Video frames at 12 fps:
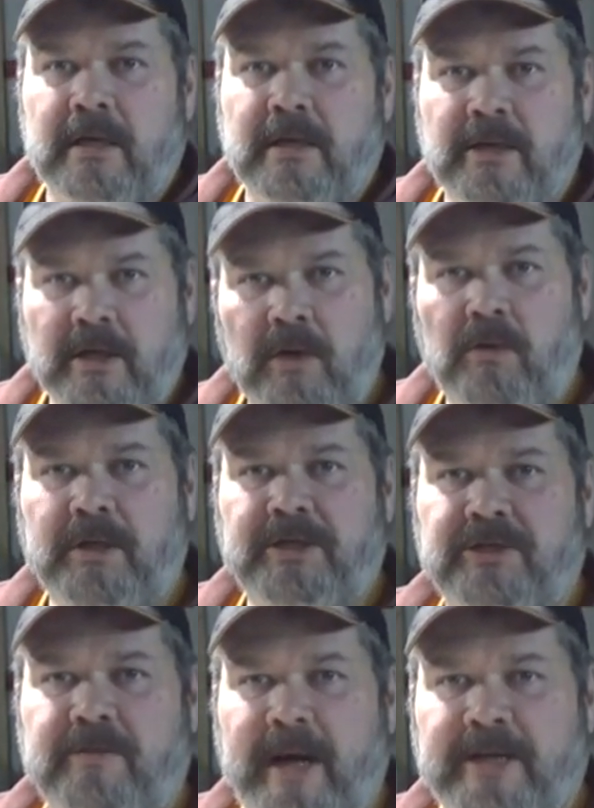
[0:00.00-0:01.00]
The lowly
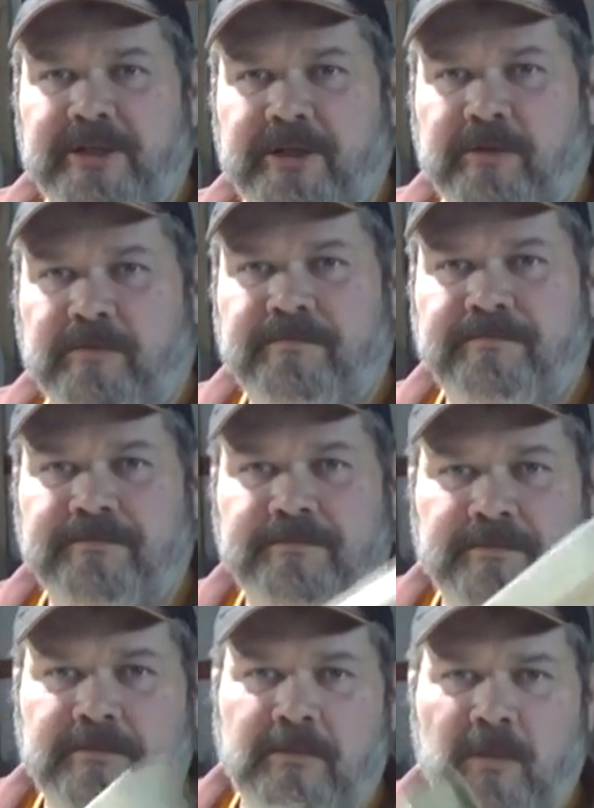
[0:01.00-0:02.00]
2x2.
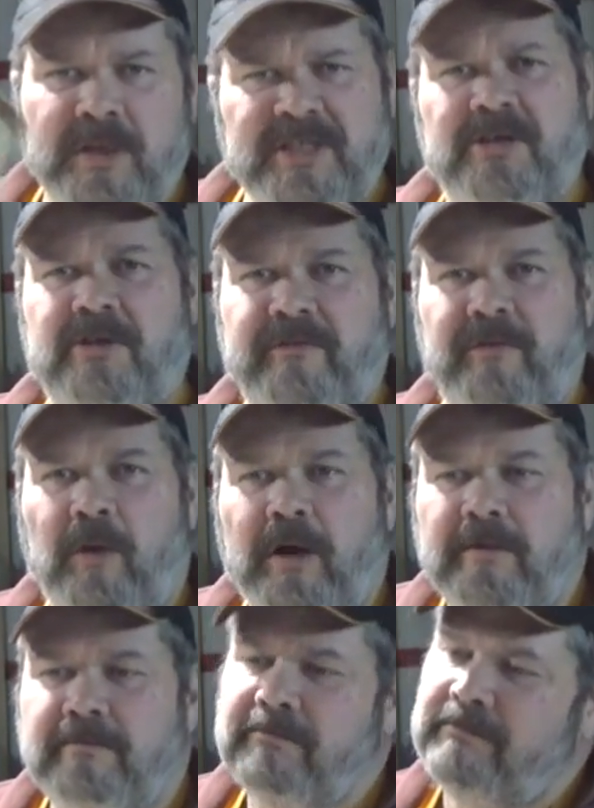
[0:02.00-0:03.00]
What's it good for?
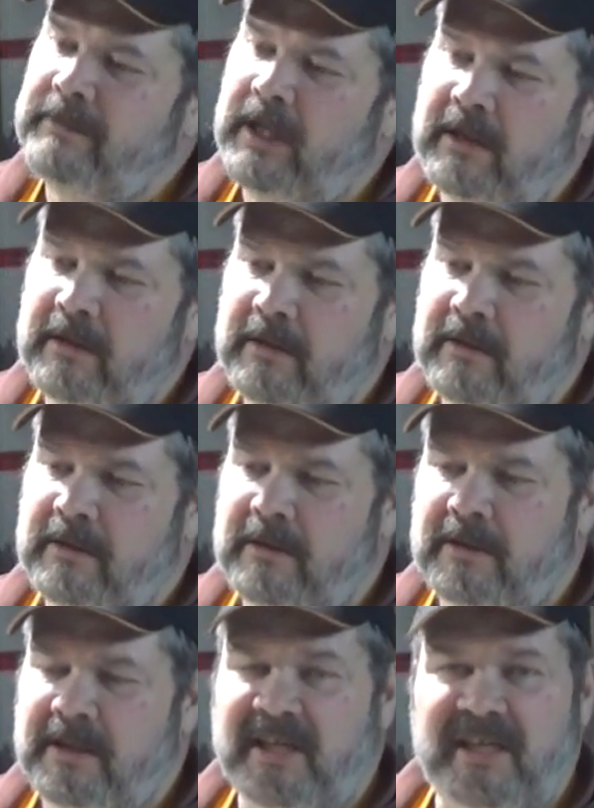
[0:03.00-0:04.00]

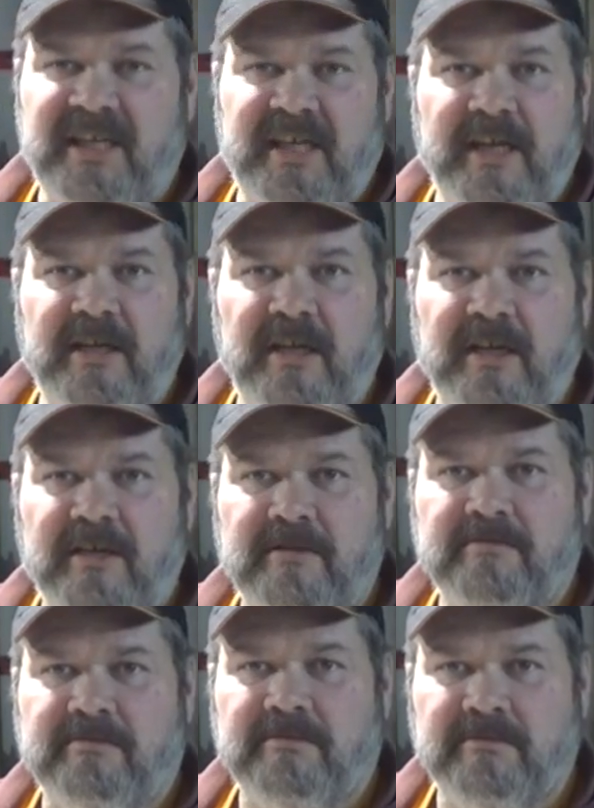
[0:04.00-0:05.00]
Kindling,
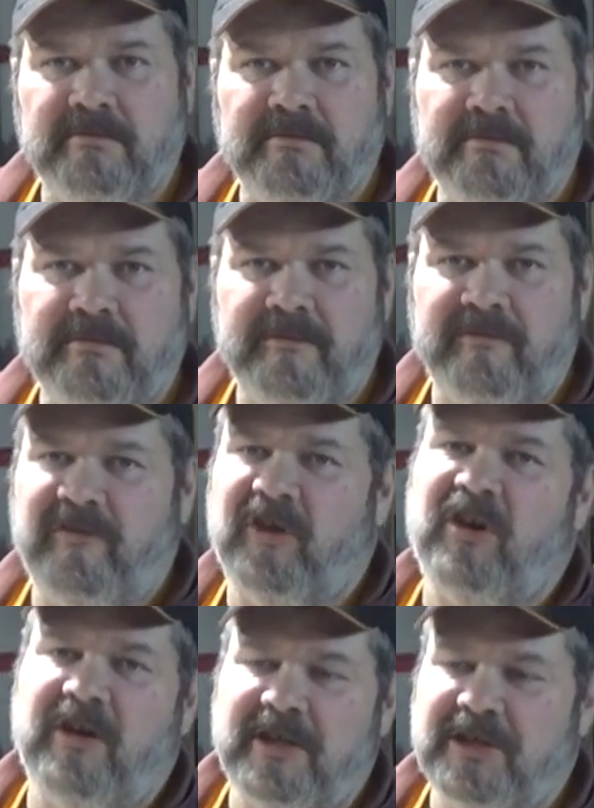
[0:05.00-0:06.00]

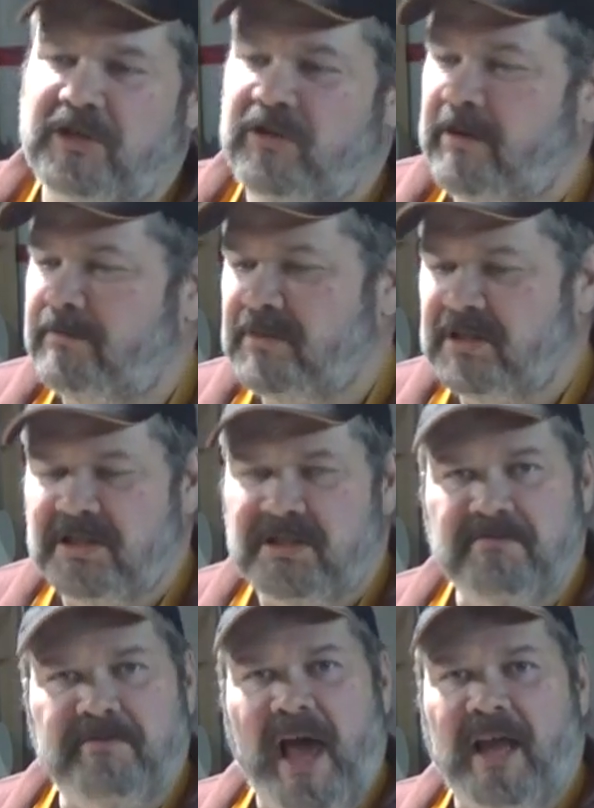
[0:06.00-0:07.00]
furring strips,
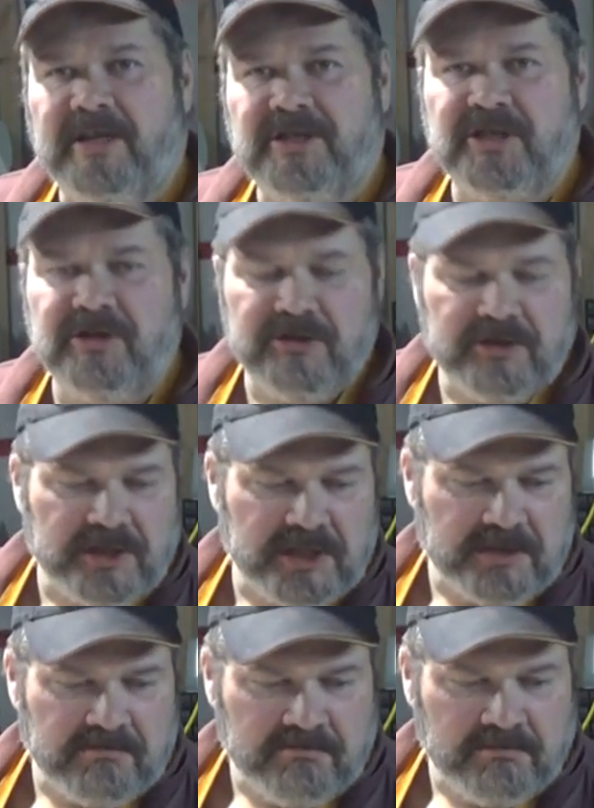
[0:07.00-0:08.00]

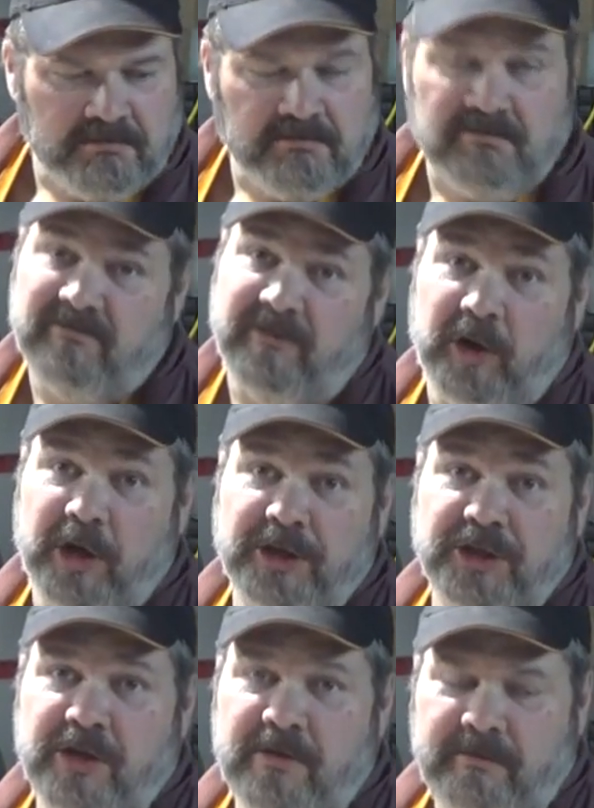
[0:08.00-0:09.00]
balusters,
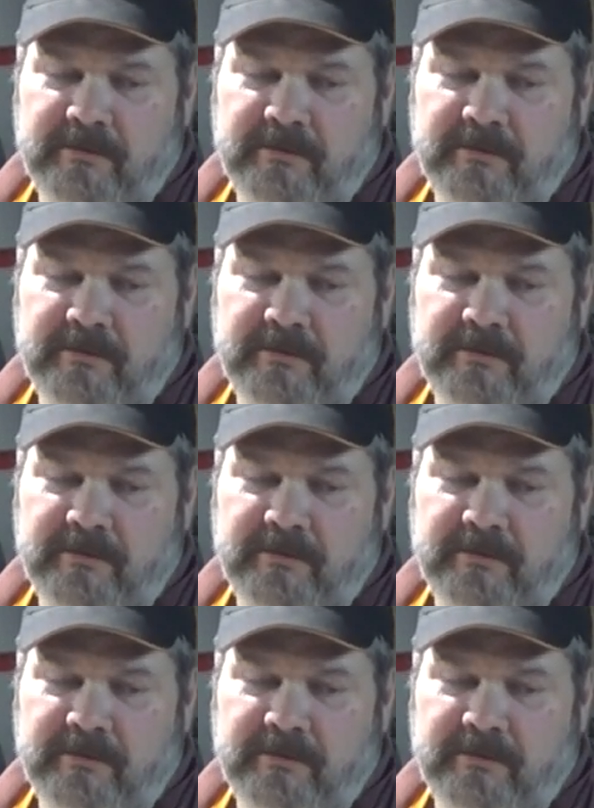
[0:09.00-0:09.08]
furniture?